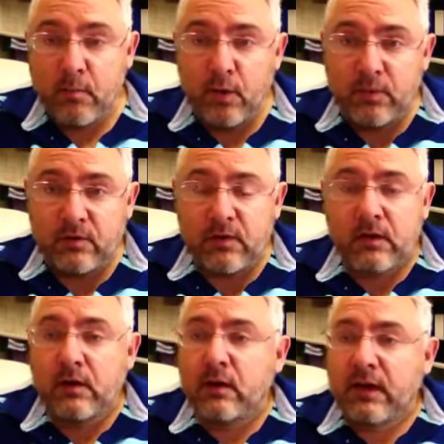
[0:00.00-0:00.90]
moment
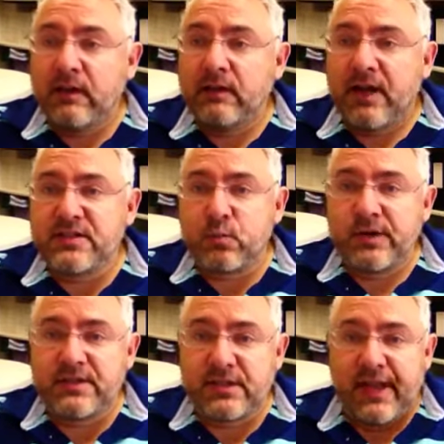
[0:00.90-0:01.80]
in last
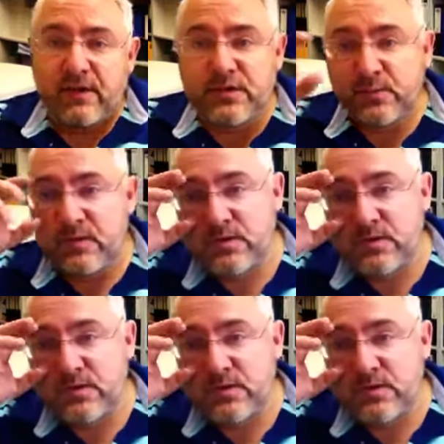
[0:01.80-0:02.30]
week's announcement.